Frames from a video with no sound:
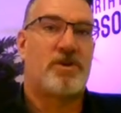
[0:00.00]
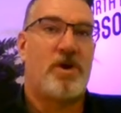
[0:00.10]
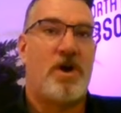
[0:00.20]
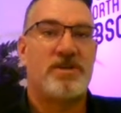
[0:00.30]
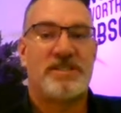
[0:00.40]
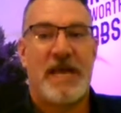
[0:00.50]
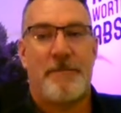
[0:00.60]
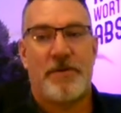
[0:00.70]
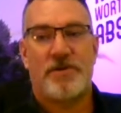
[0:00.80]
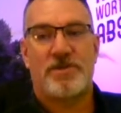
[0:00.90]
cause
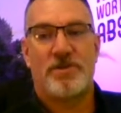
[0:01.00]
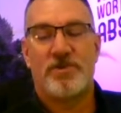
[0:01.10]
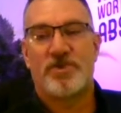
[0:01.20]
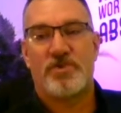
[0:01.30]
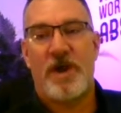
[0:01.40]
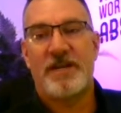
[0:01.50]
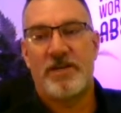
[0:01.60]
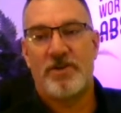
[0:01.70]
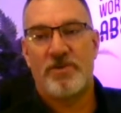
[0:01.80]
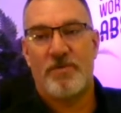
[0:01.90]
that person who's trying
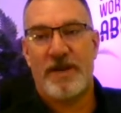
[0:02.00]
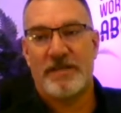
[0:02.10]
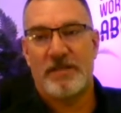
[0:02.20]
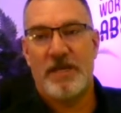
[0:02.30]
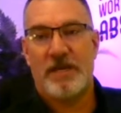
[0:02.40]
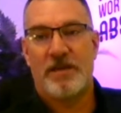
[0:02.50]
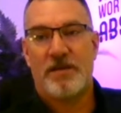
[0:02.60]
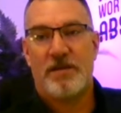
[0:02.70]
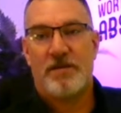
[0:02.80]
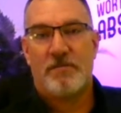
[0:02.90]
to do the right thing
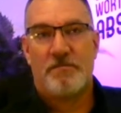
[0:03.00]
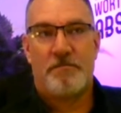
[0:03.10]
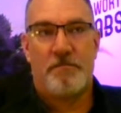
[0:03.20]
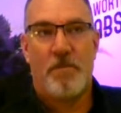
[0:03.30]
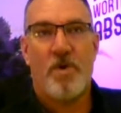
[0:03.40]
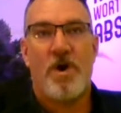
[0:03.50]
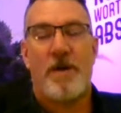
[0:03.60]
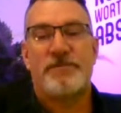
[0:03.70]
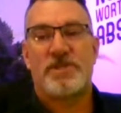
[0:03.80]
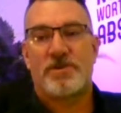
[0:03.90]
more
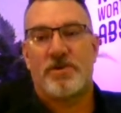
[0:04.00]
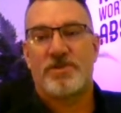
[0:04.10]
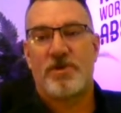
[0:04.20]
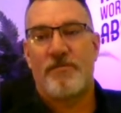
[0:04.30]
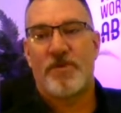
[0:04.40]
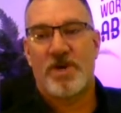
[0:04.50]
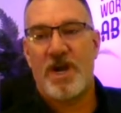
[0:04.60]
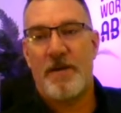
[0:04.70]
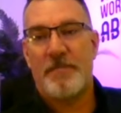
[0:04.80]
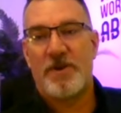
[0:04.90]
obstacles to
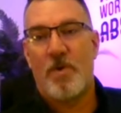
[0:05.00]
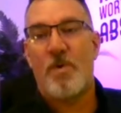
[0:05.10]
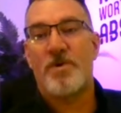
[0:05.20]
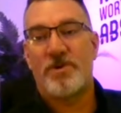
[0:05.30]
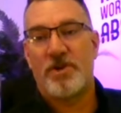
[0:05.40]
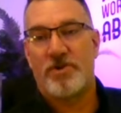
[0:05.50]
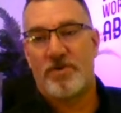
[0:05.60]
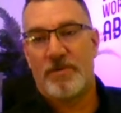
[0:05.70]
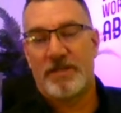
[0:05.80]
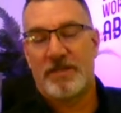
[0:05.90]
overcome in order to do
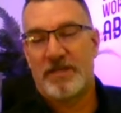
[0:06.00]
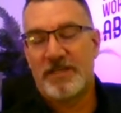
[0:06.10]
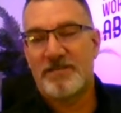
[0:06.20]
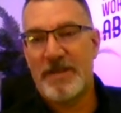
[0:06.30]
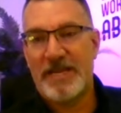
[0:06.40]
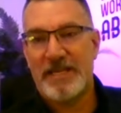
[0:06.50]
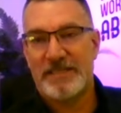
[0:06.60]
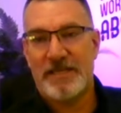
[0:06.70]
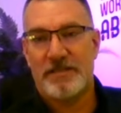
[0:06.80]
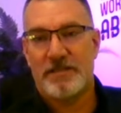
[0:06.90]
the right thing. It doesn't make any
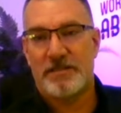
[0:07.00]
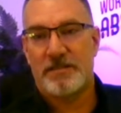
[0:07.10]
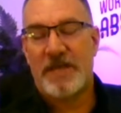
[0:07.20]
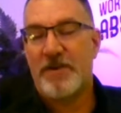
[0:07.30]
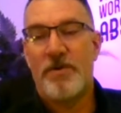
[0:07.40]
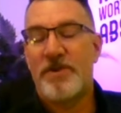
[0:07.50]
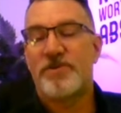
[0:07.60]
sense. I don't